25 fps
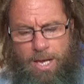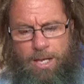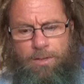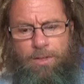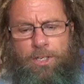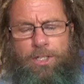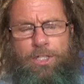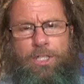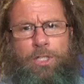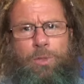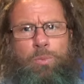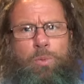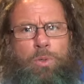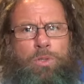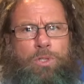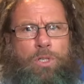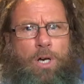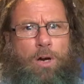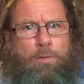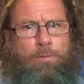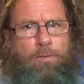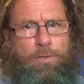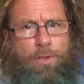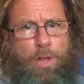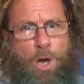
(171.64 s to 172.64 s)
This is what
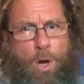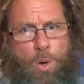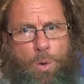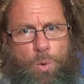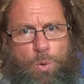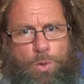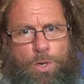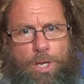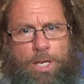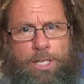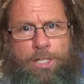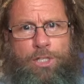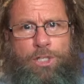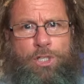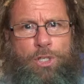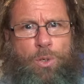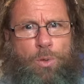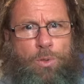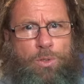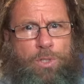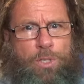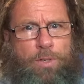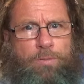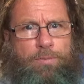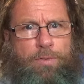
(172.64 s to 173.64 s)
I've known
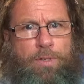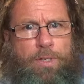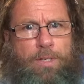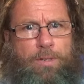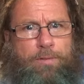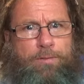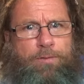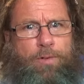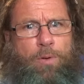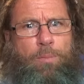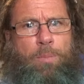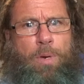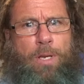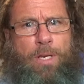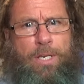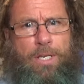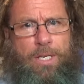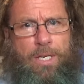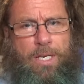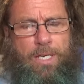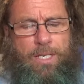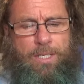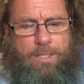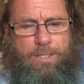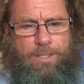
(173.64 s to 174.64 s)
intuitively for many
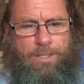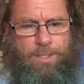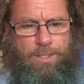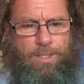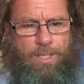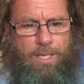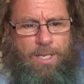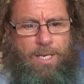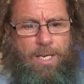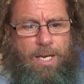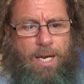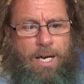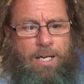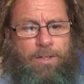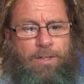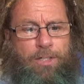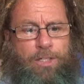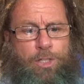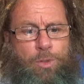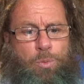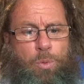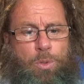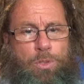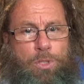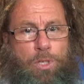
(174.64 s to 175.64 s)
years, and this
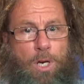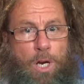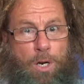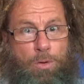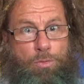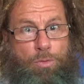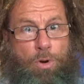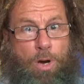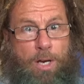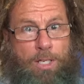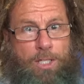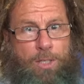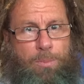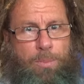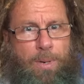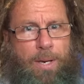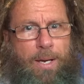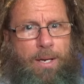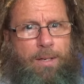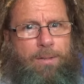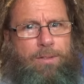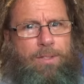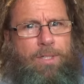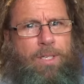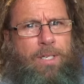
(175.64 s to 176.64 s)
is what I write
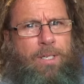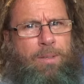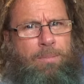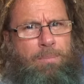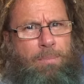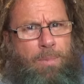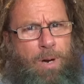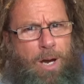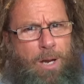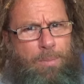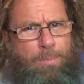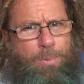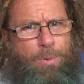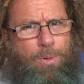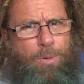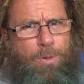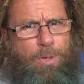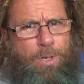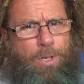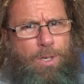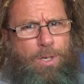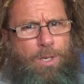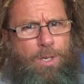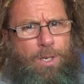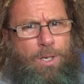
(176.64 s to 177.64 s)
about in my
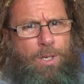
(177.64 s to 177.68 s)
book.